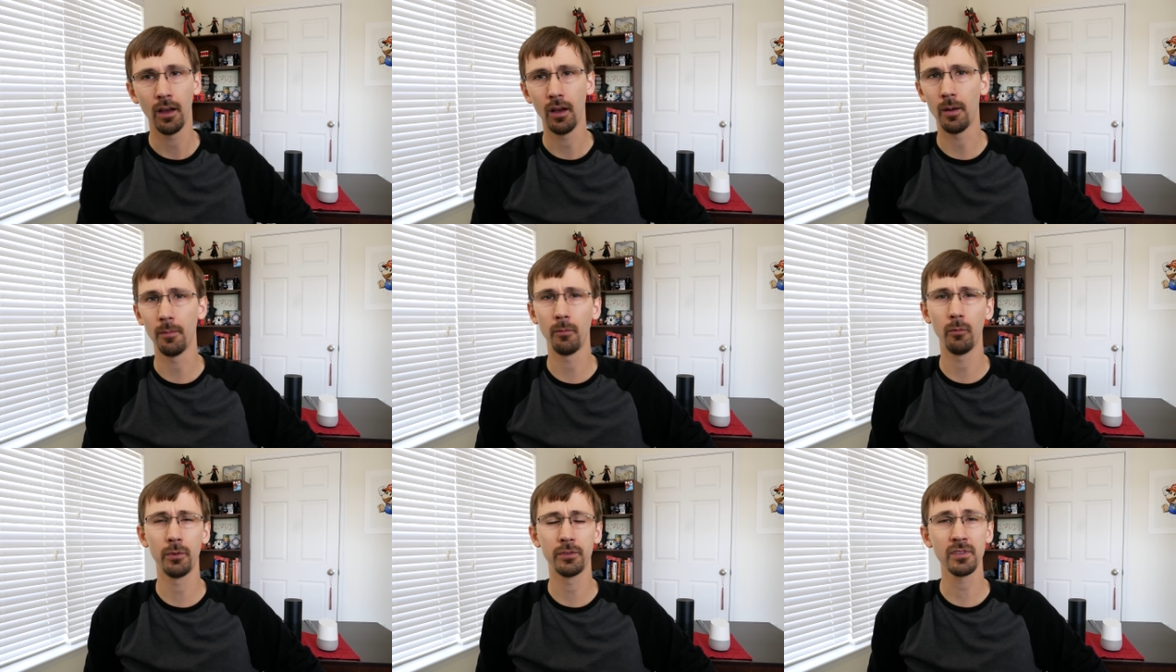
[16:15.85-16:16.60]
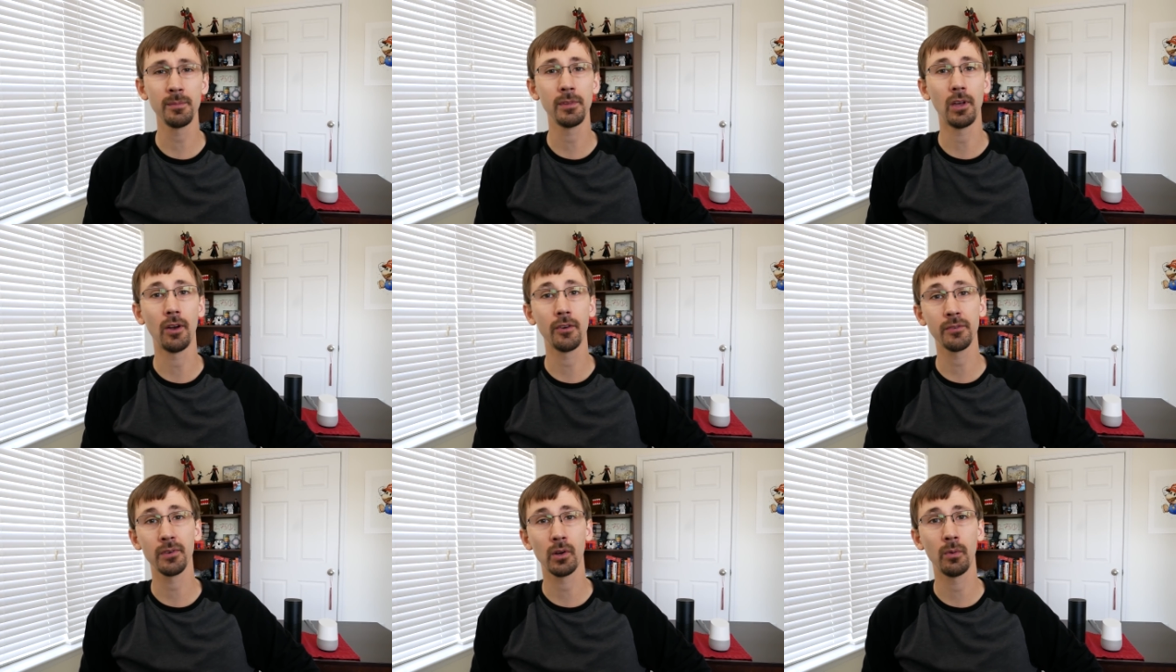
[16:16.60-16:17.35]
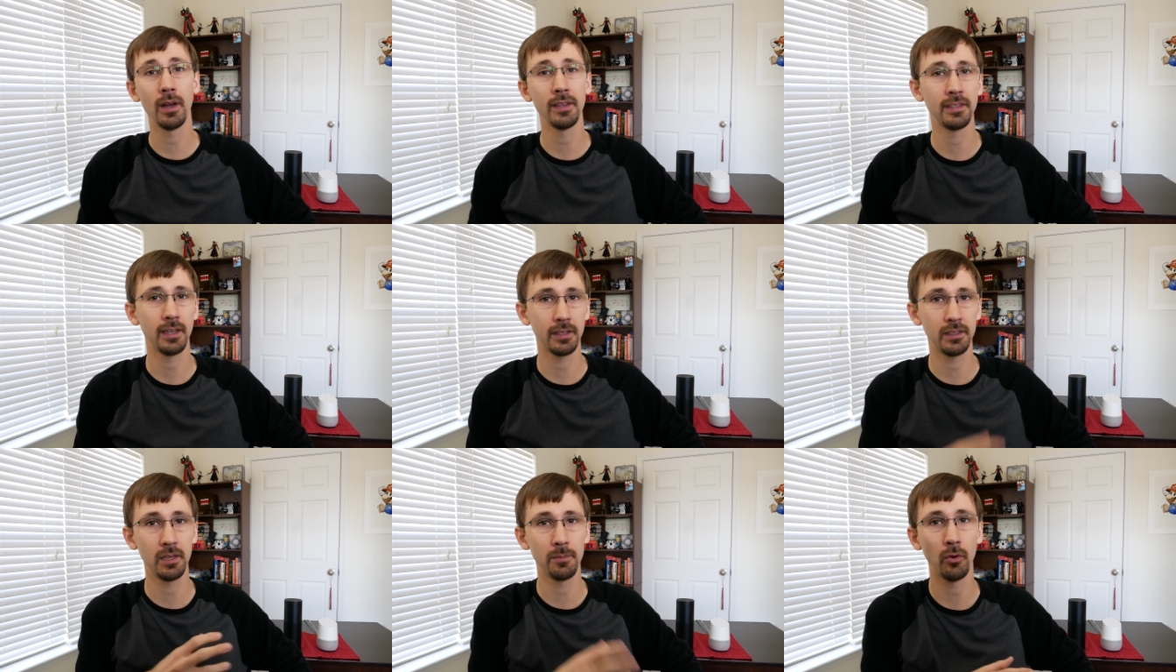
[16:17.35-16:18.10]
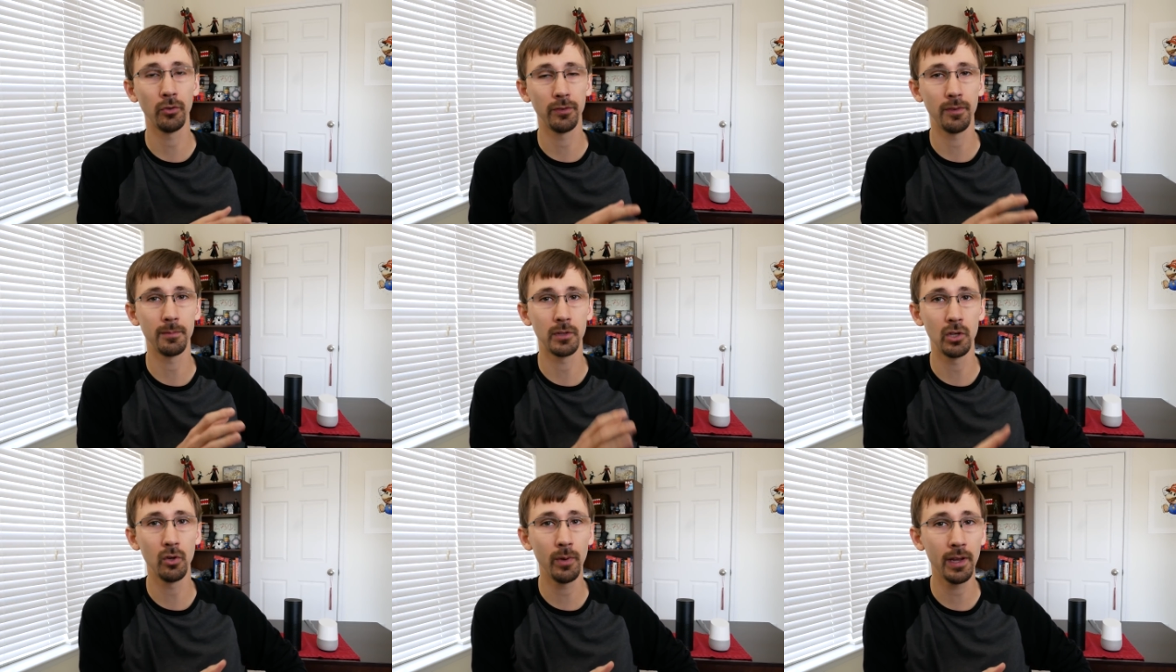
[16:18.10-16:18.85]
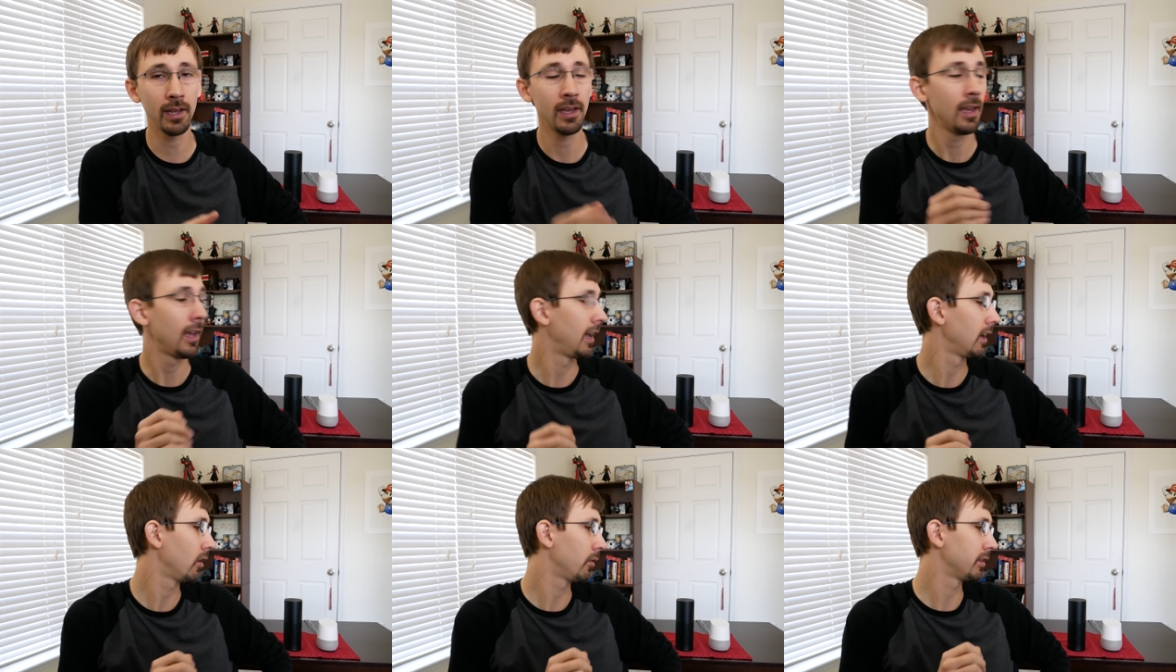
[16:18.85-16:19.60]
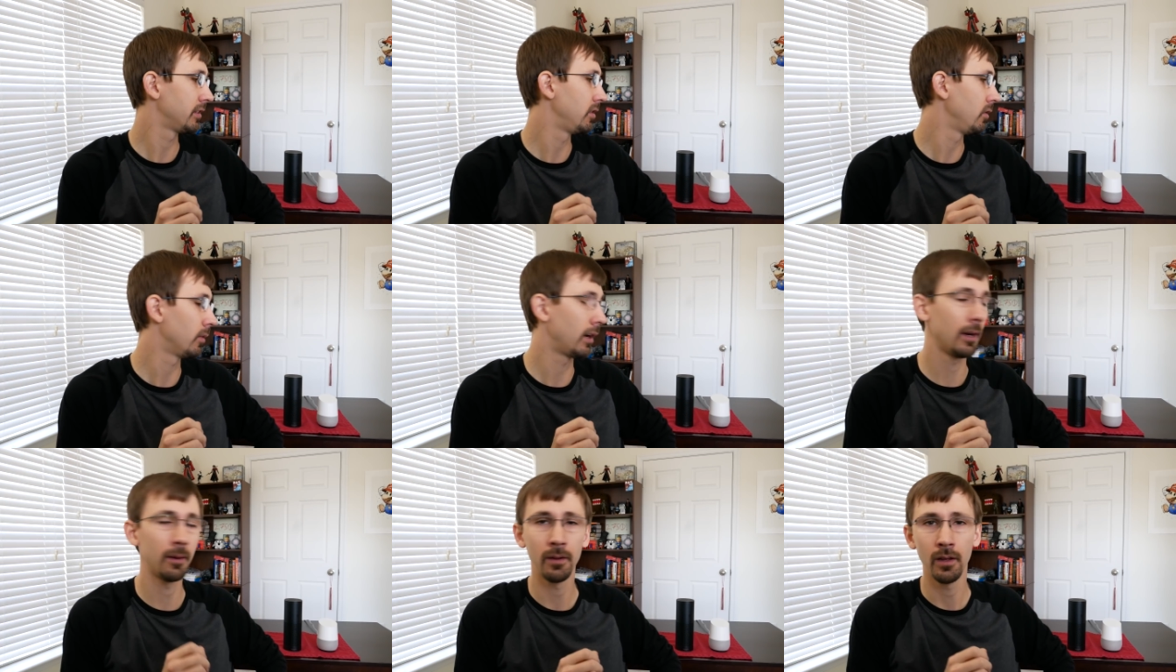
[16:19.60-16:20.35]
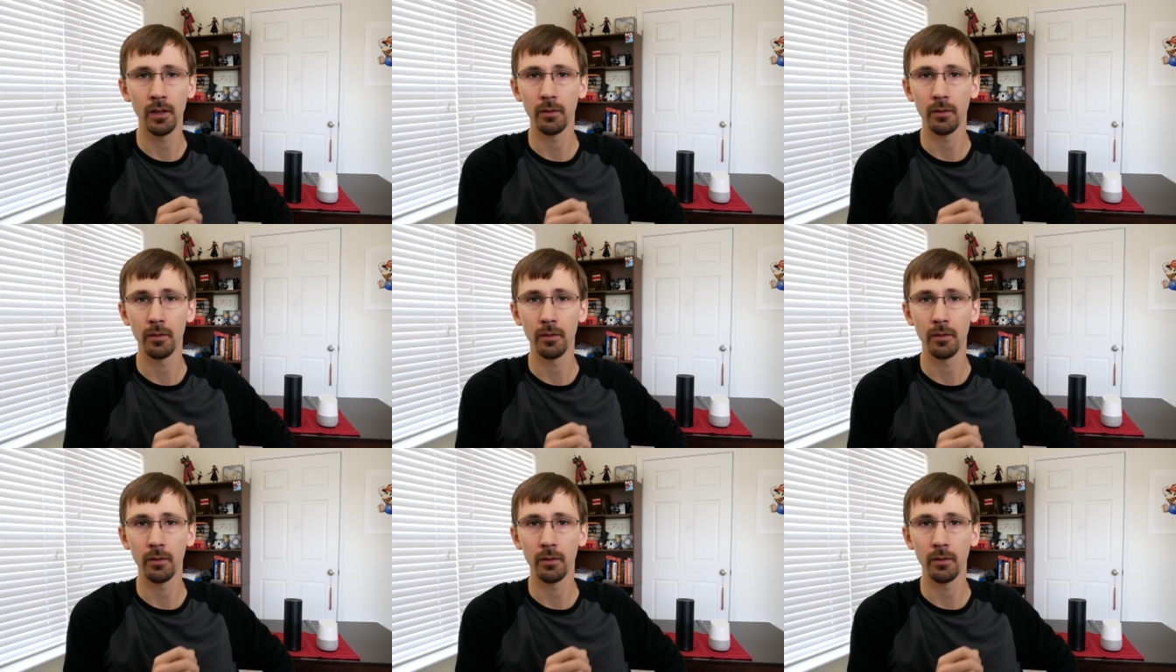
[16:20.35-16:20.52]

Um, with some of the harder requests, I could see both of them queuing and going to uh,